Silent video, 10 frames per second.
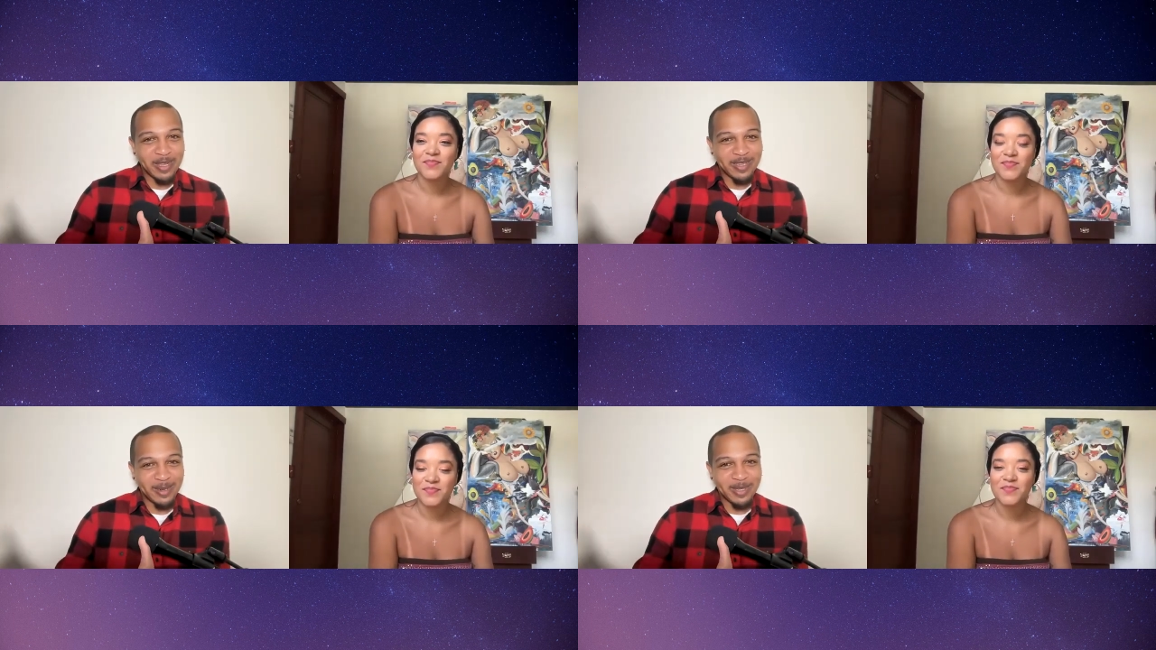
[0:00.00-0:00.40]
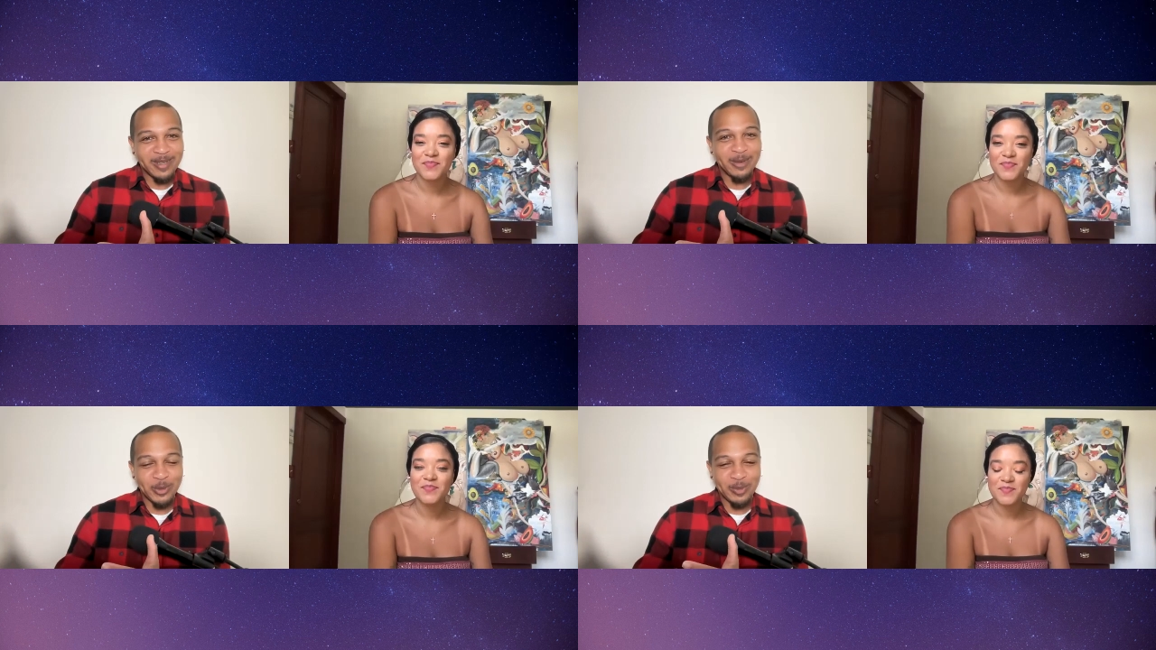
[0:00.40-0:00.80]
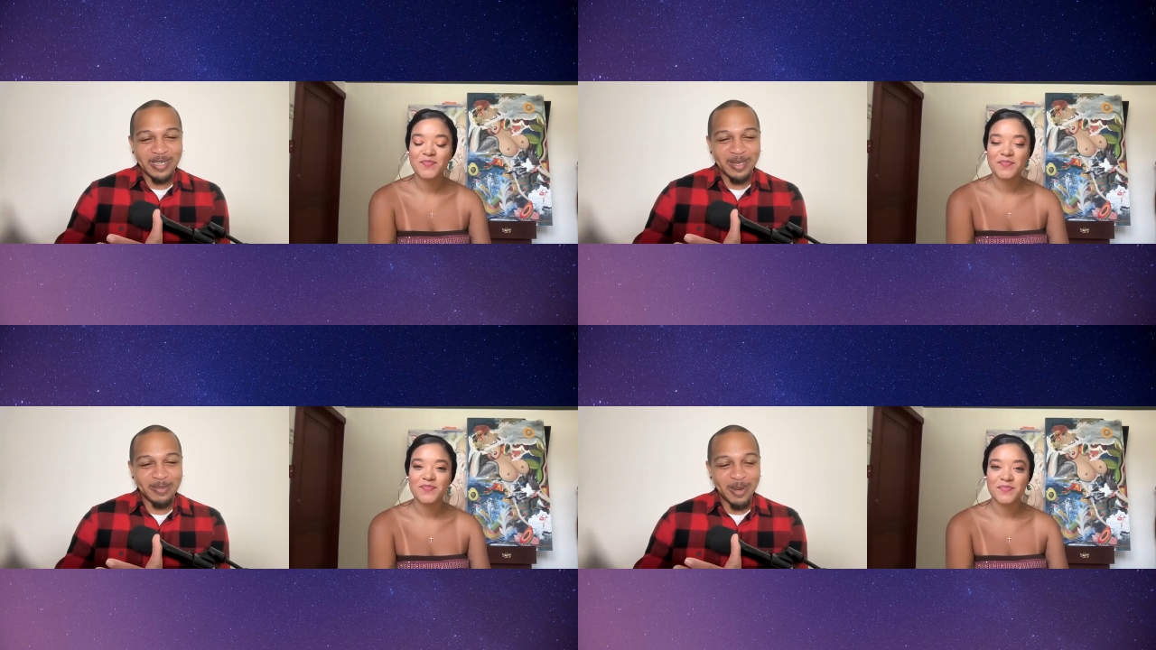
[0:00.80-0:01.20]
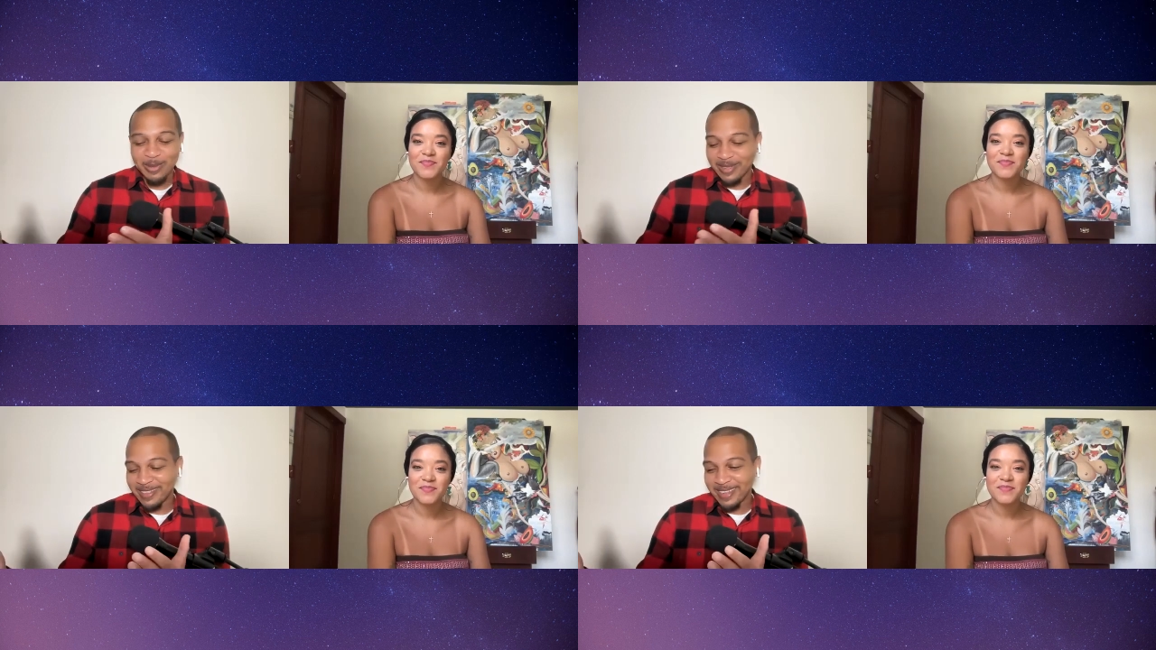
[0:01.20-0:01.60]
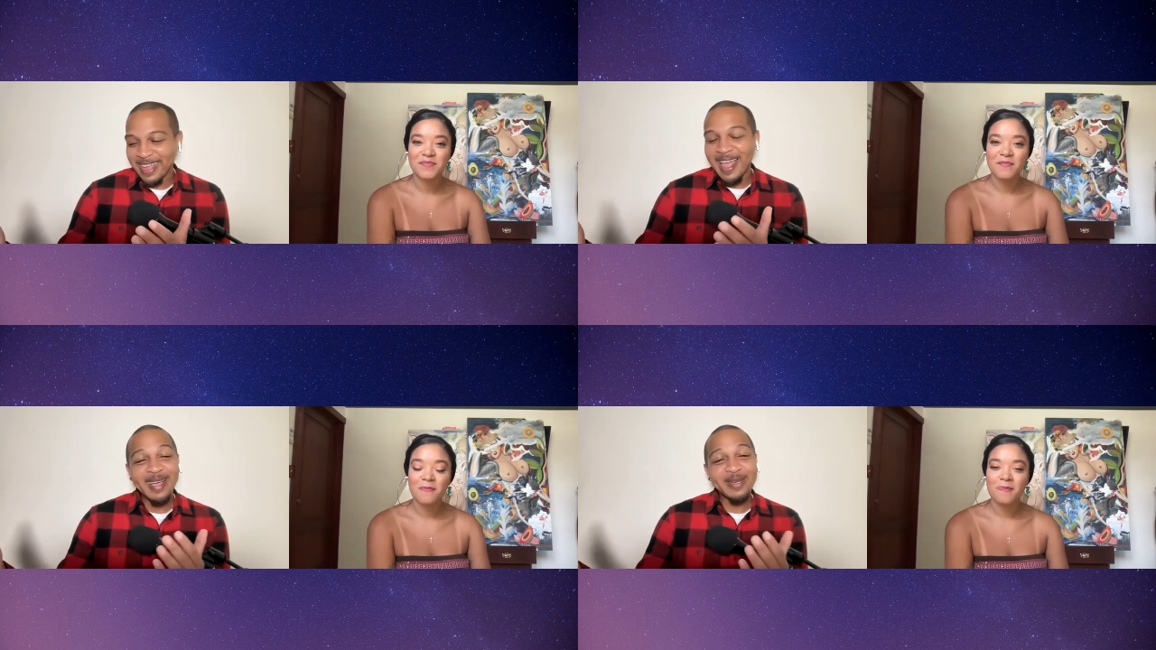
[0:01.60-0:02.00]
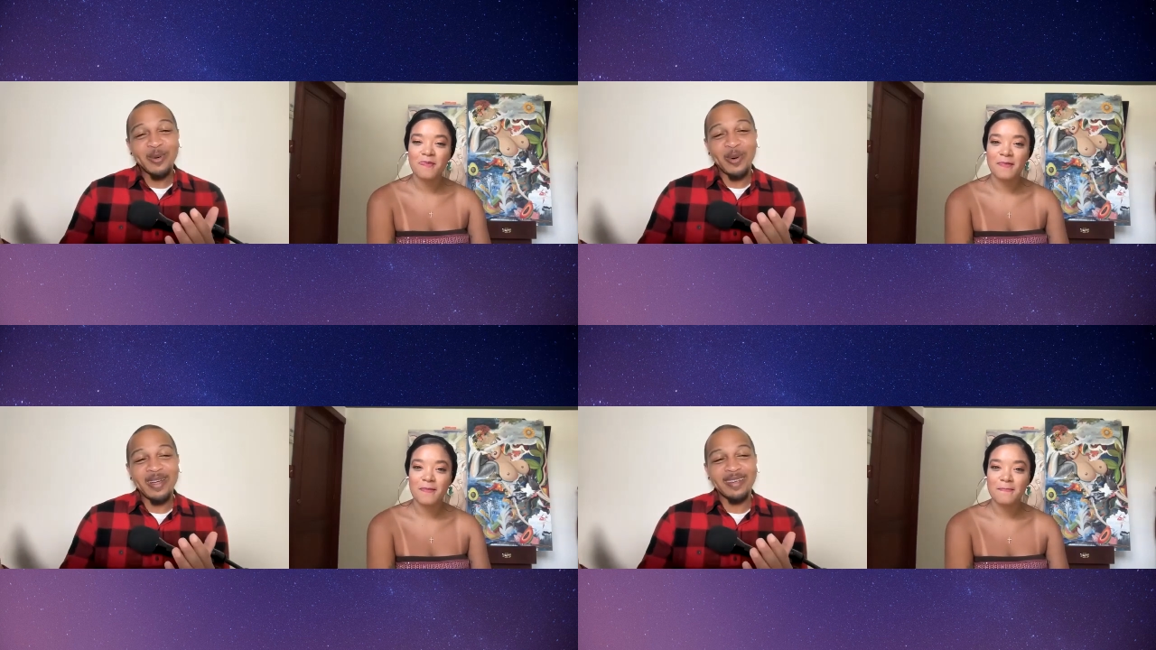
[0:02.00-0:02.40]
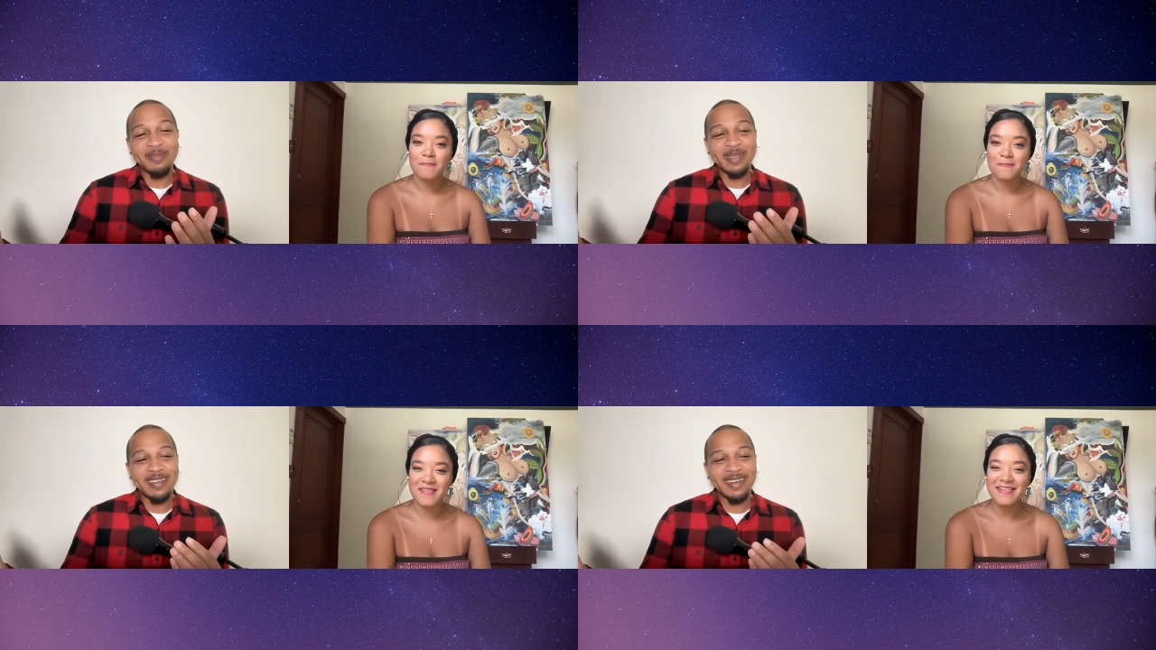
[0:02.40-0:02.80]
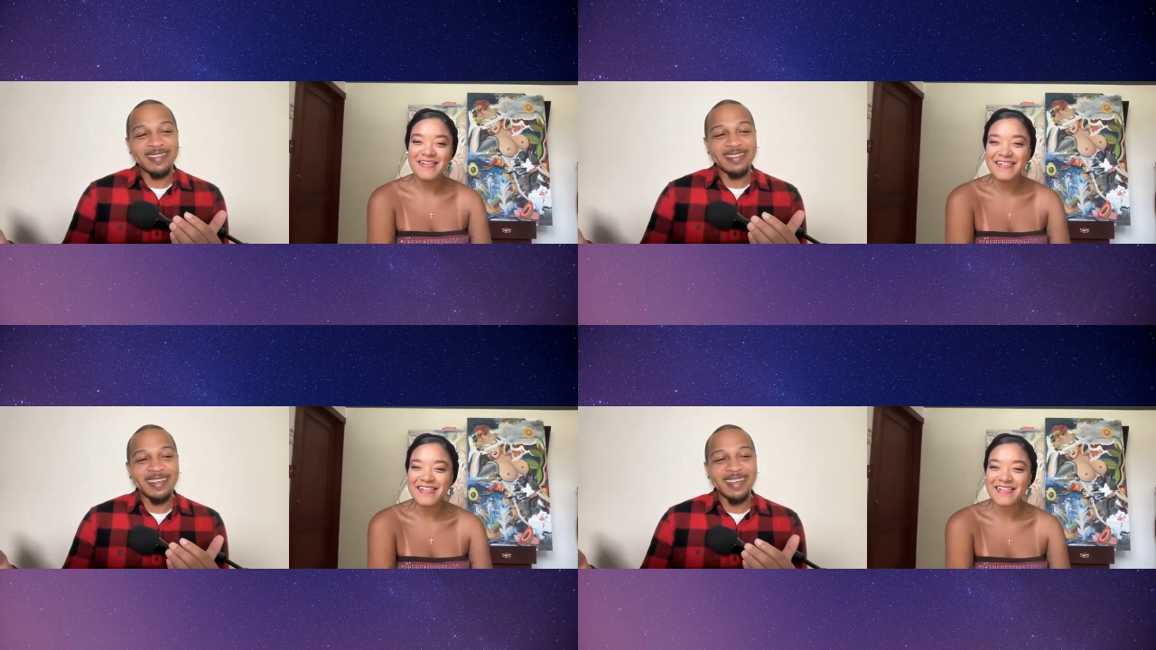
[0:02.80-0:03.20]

Speaker 1: your social media posts it's it's great because